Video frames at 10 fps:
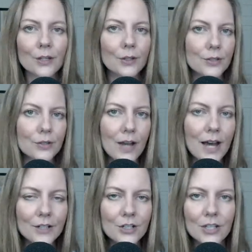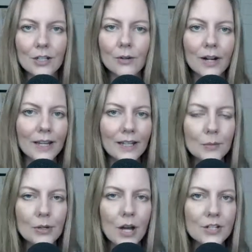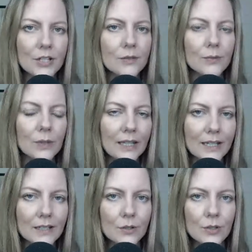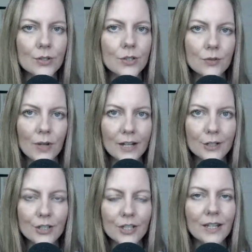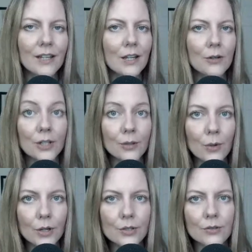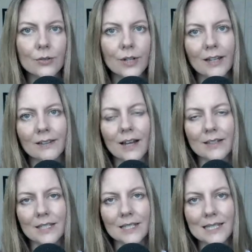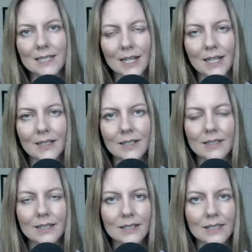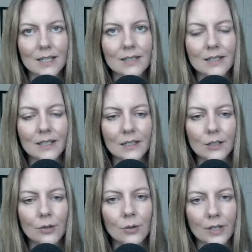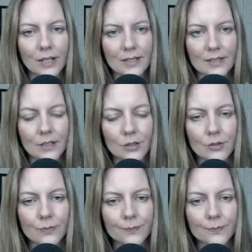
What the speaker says: your strategy or any projects related to your strategy where you want to create that sustained success in your organization.